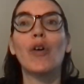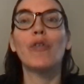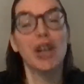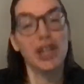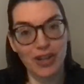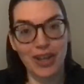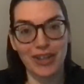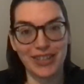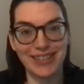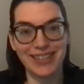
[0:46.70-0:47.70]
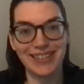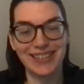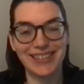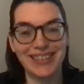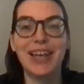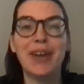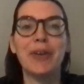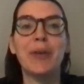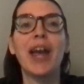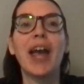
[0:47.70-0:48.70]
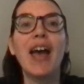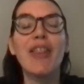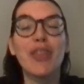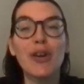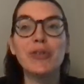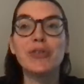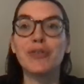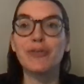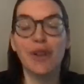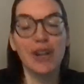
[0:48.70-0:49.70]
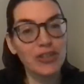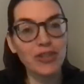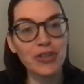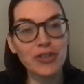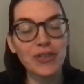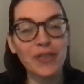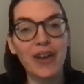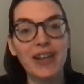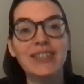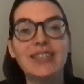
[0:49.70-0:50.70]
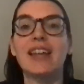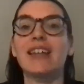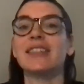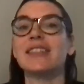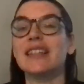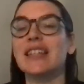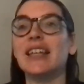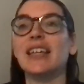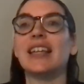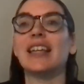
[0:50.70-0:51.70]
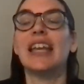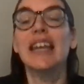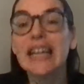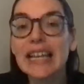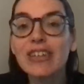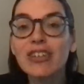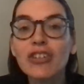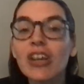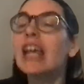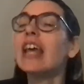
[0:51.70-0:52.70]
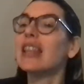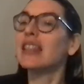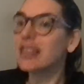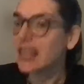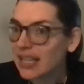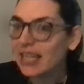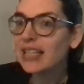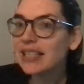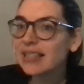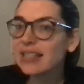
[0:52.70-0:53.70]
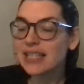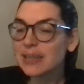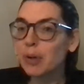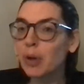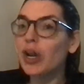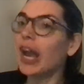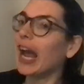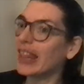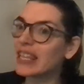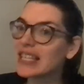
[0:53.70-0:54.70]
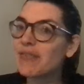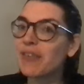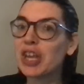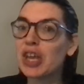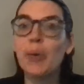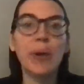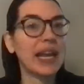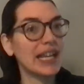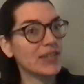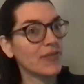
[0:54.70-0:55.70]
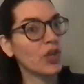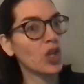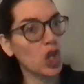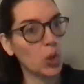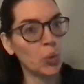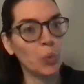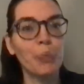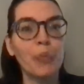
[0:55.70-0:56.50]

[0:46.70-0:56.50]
French learners. So, those French students of ours that are studying English, this blog and this video is for you.